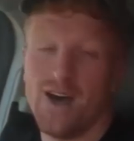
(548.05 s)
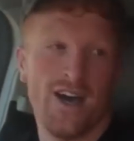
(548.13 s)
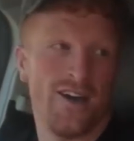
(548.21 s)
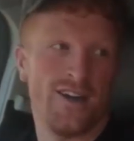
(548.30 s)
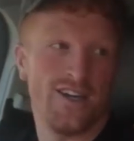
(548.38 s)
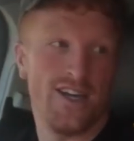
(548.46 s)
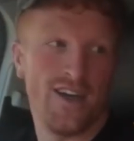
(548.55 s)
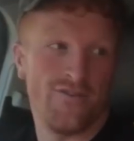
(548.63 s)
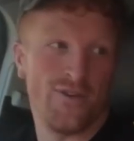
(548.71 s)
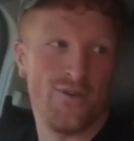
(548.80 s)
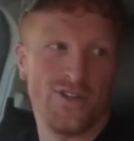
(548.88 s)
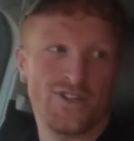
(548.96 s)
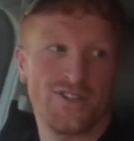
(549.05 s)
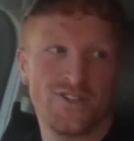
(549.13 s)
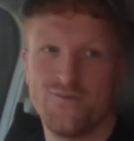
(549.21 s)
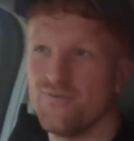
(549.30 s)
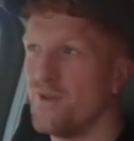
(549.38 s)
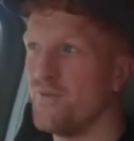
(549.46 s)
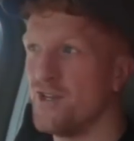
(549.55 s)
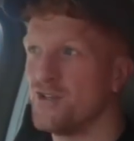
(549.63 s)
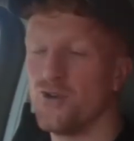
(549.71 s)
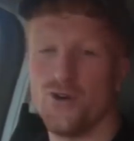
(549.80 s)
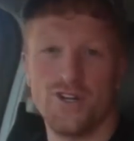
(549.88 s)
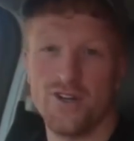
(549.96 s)
matter. Yeah. If it was maybe
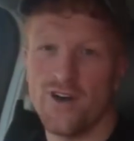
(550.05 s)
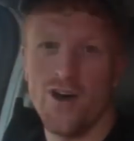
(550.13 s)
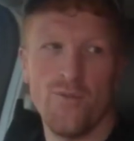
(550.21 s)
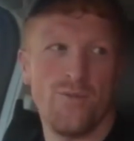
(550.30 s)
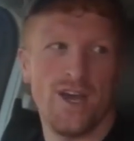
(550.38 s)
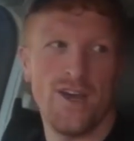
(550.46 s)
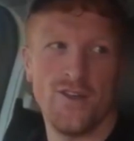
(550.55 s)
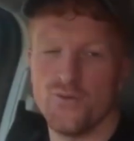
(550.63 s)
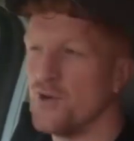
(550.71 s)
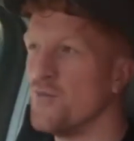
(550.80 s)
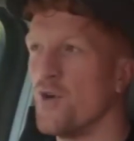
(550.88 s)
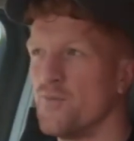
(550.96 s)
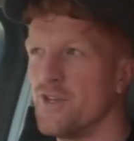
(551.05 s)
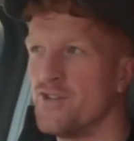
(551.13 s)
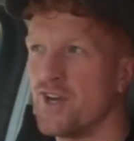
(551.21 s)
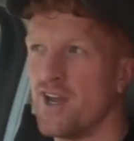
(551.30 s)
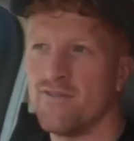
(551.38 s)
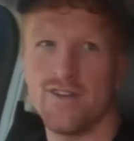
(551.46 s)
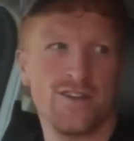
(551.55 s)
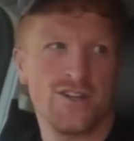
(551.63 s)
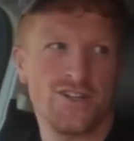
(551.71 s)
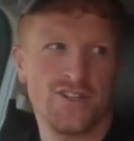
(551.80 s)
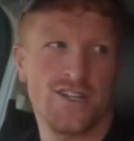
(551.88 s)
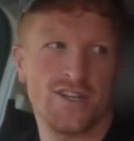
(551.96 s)
torn a little bit, they wouldn't want me yeah. driving.
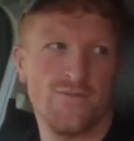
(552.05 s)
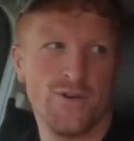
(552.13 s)
Cause yeah, like